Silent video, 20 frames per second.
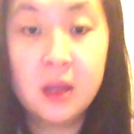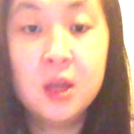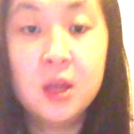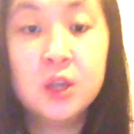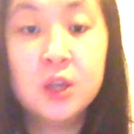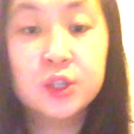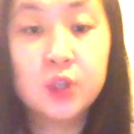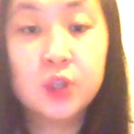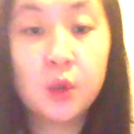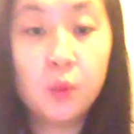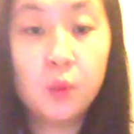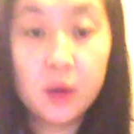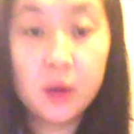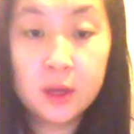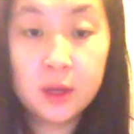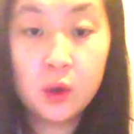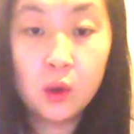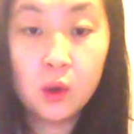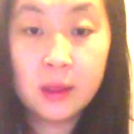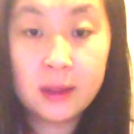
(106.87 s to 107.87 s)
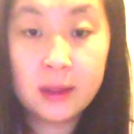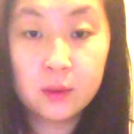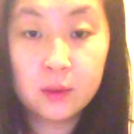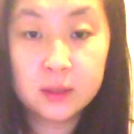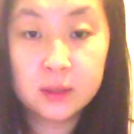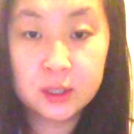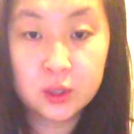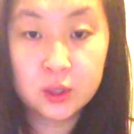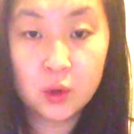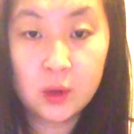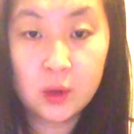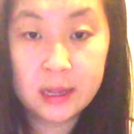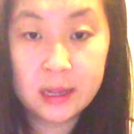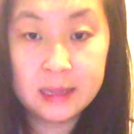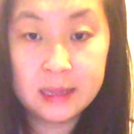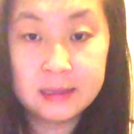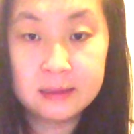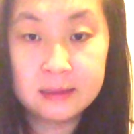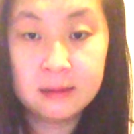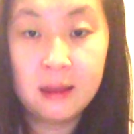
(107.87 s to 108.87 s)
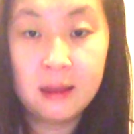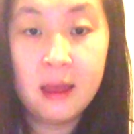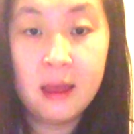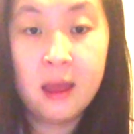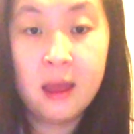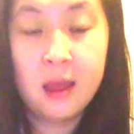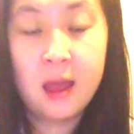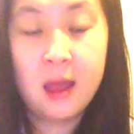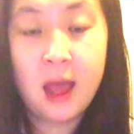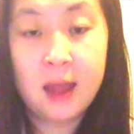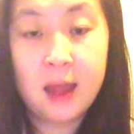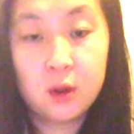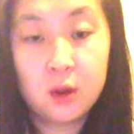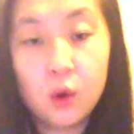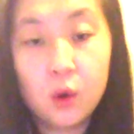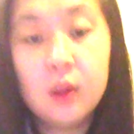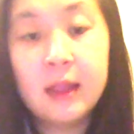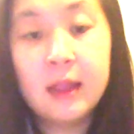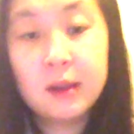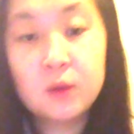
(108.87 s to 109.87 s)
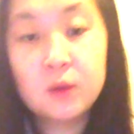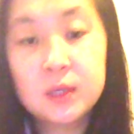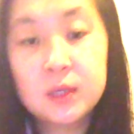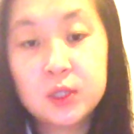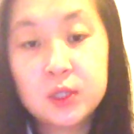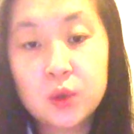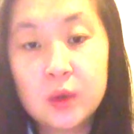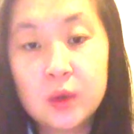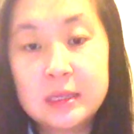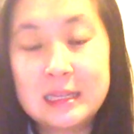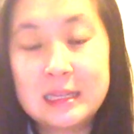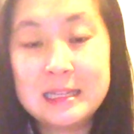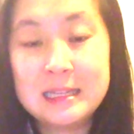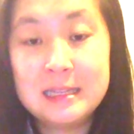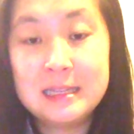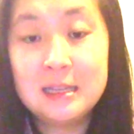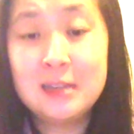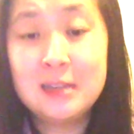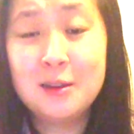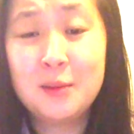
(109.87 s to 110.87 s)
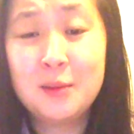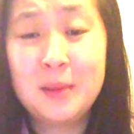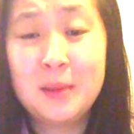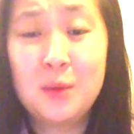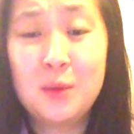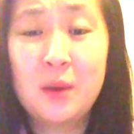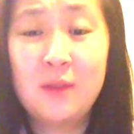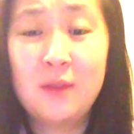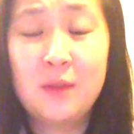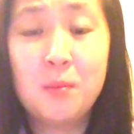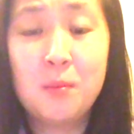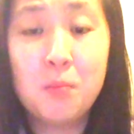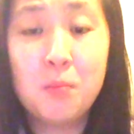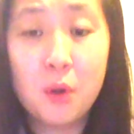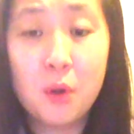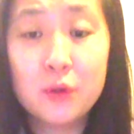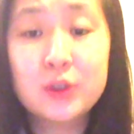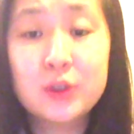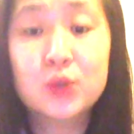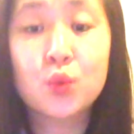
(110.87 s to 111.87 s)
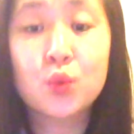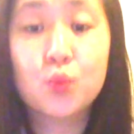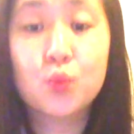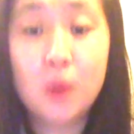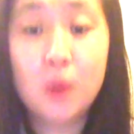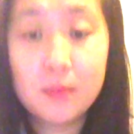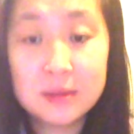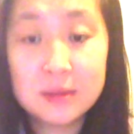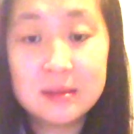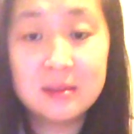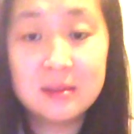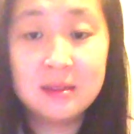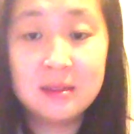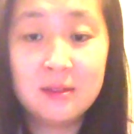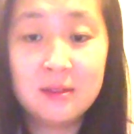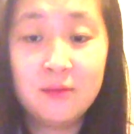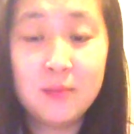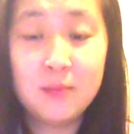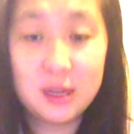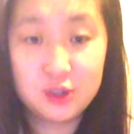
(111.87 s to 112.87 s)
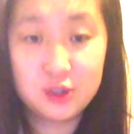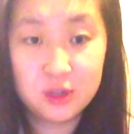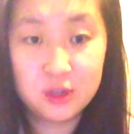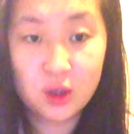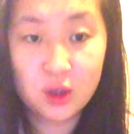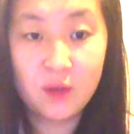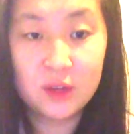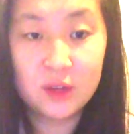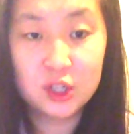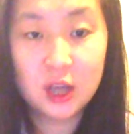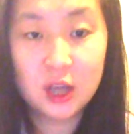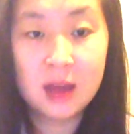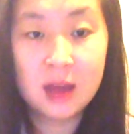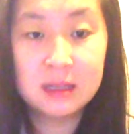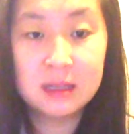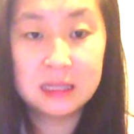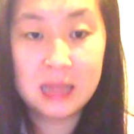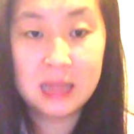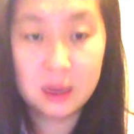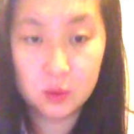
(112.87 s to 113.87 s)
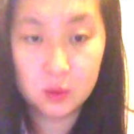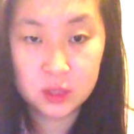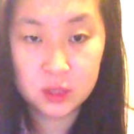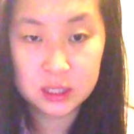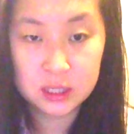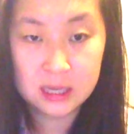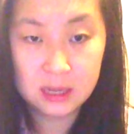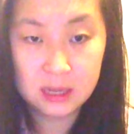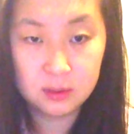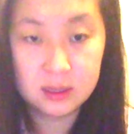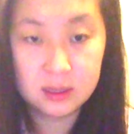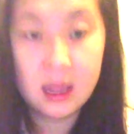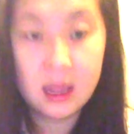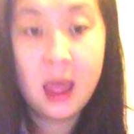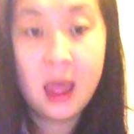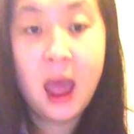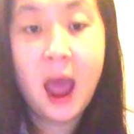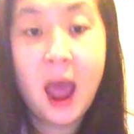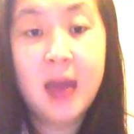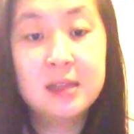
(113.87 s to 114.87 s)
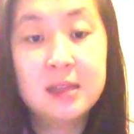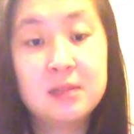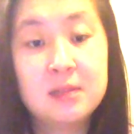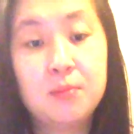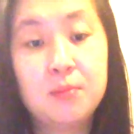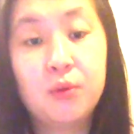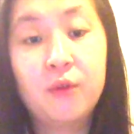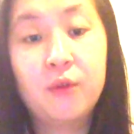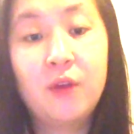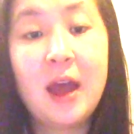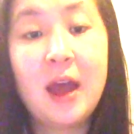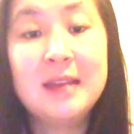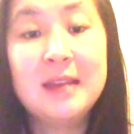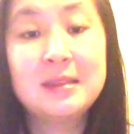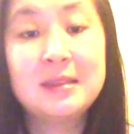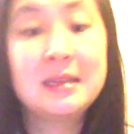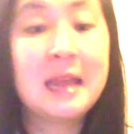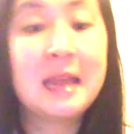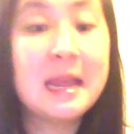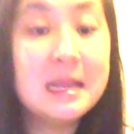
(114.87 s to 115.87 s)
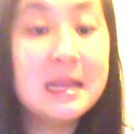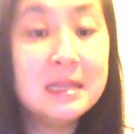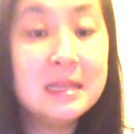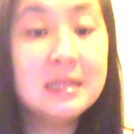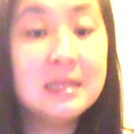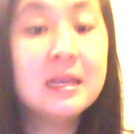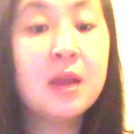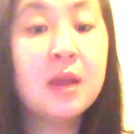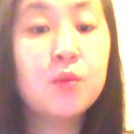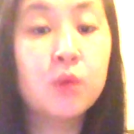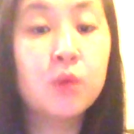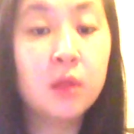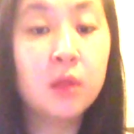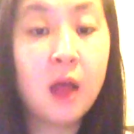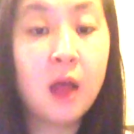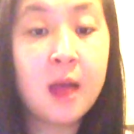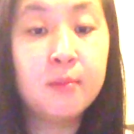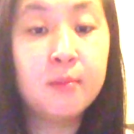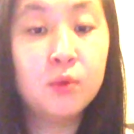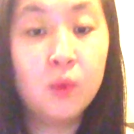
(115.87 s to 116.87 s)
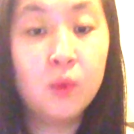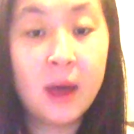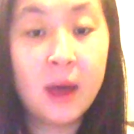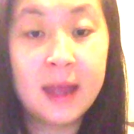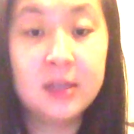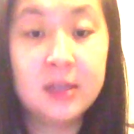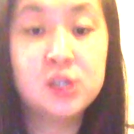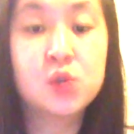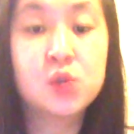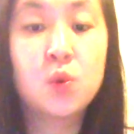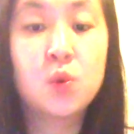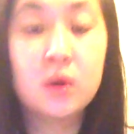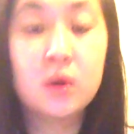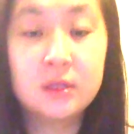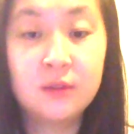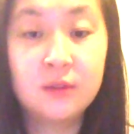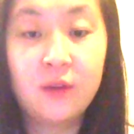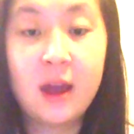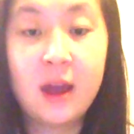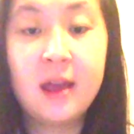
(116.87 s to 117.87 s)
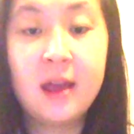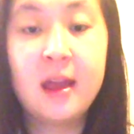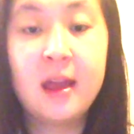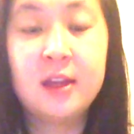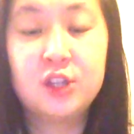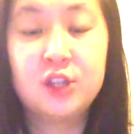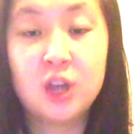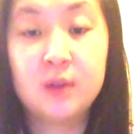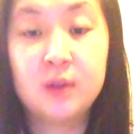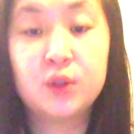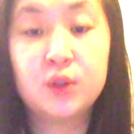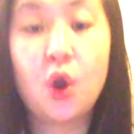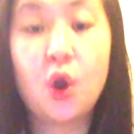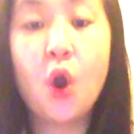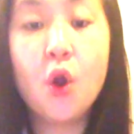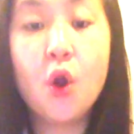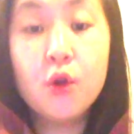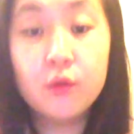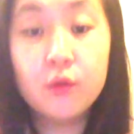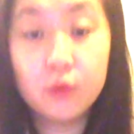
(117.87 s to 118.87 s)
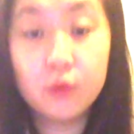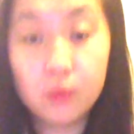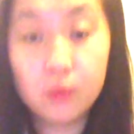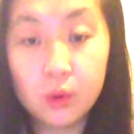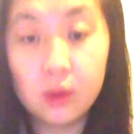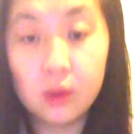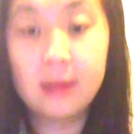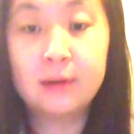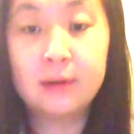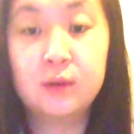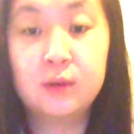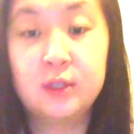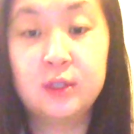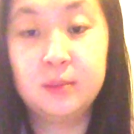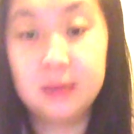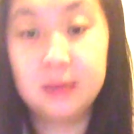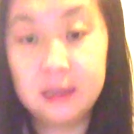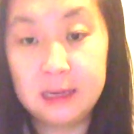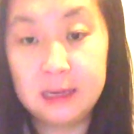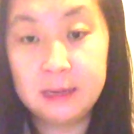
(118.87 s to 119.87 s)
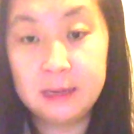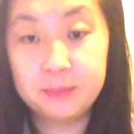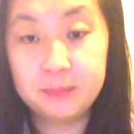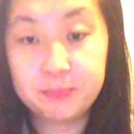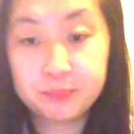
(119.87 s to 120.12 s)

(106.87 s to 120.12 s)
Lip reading: So what a core language score is? A core language score is considered to be one of the most representative measures of a child's language skills, as it provides an easy and reliable way to quantify a child's overall language ability.